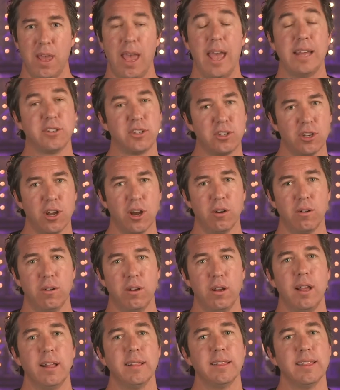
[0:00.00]
And so
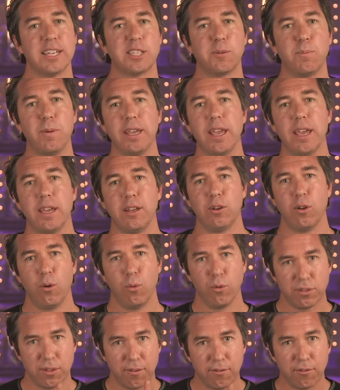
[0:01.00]
let's begin
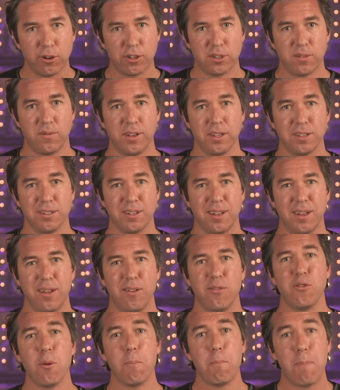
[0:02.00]
with the first field,
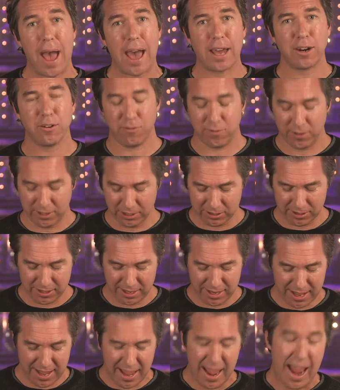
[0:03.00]
the battlefield.
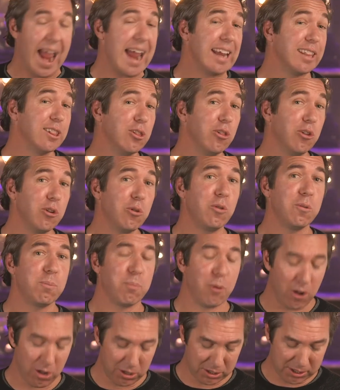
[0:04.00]
And look what
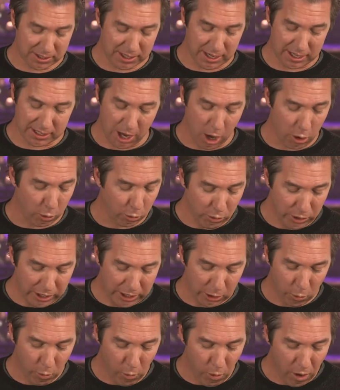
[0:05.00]
Paul says. I'll read
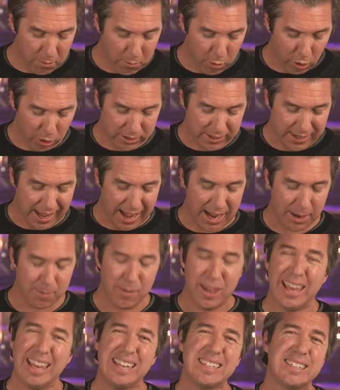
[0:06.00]
it one more time.
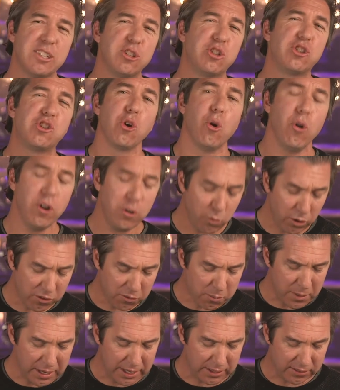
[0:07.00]
He says, "Join
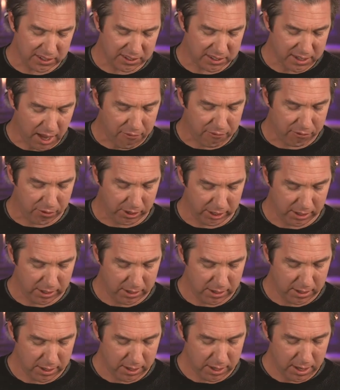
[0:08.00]
with me in the suffering
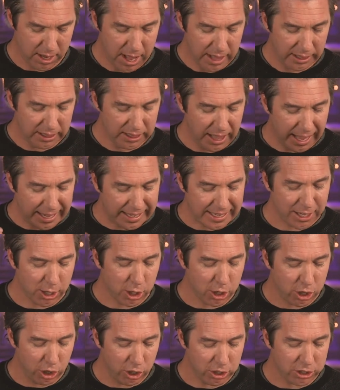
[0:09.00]
like a
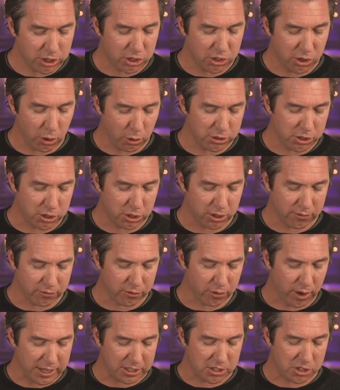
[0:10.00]
good soldier of
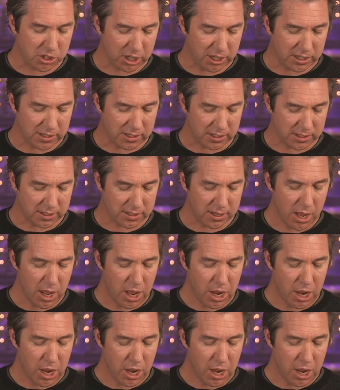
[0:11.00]
Christ Jesus.